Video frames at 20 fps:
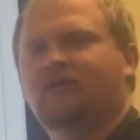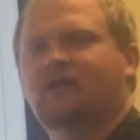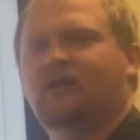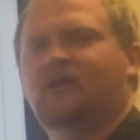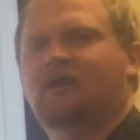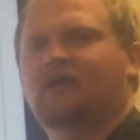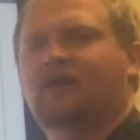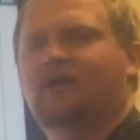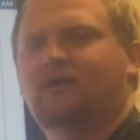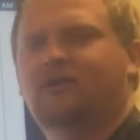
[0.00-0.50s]
and a
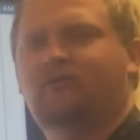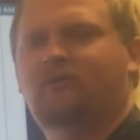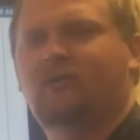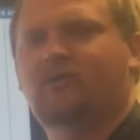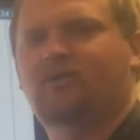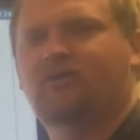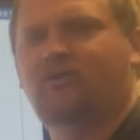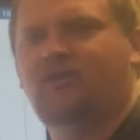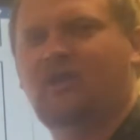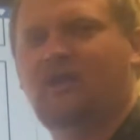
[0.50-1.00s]
lot of
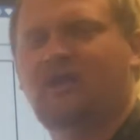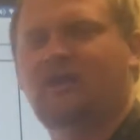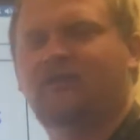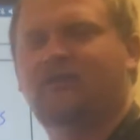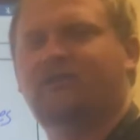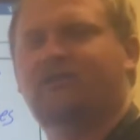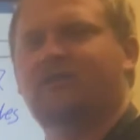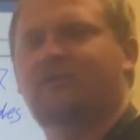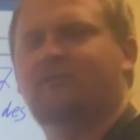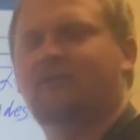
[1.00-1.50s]
different
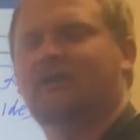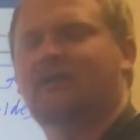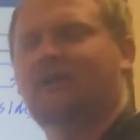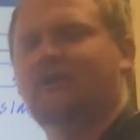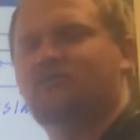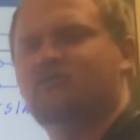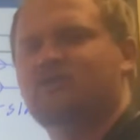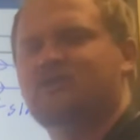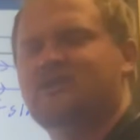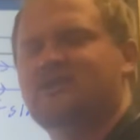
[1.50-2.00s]
things that we can
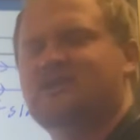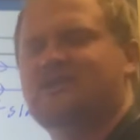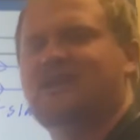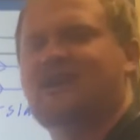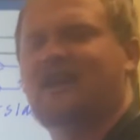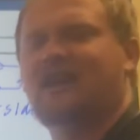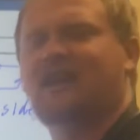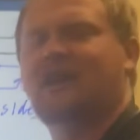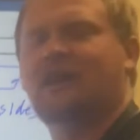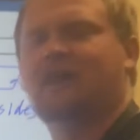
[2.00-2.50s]
actually
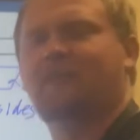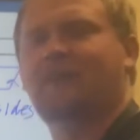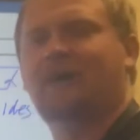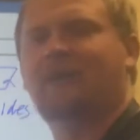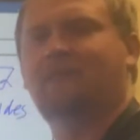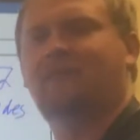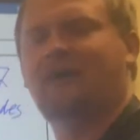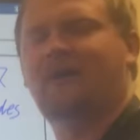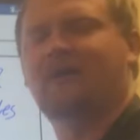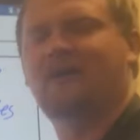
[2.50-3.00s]
say
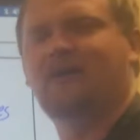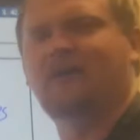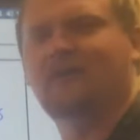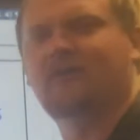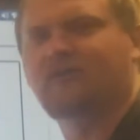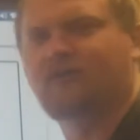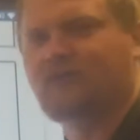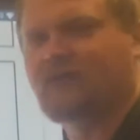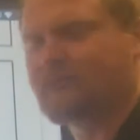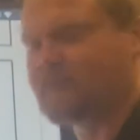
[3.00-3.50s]
about
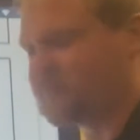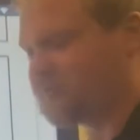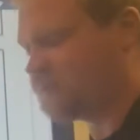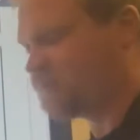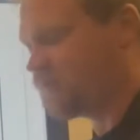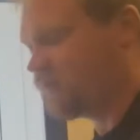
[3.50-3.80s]
parallelograms.